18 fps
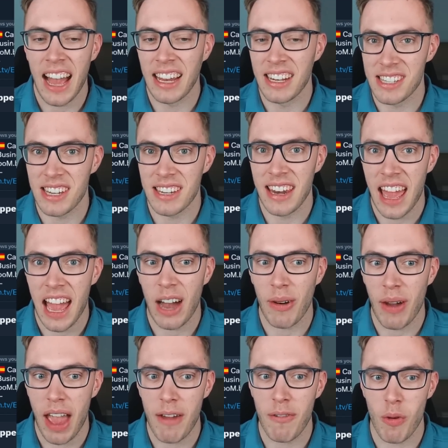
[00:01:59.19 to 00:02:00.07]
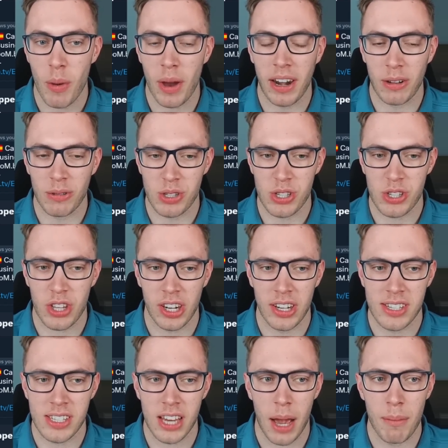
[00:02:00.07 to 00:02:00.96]
and now everyone else is
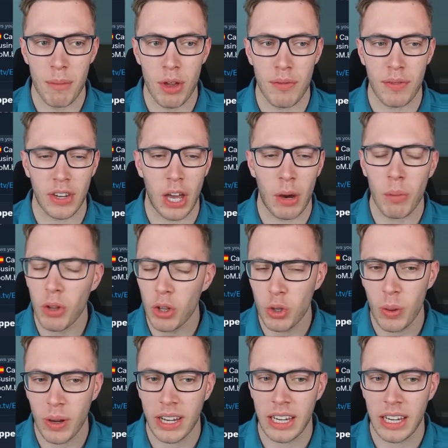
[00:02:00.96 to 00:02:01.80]
going to start moving. Now, we'll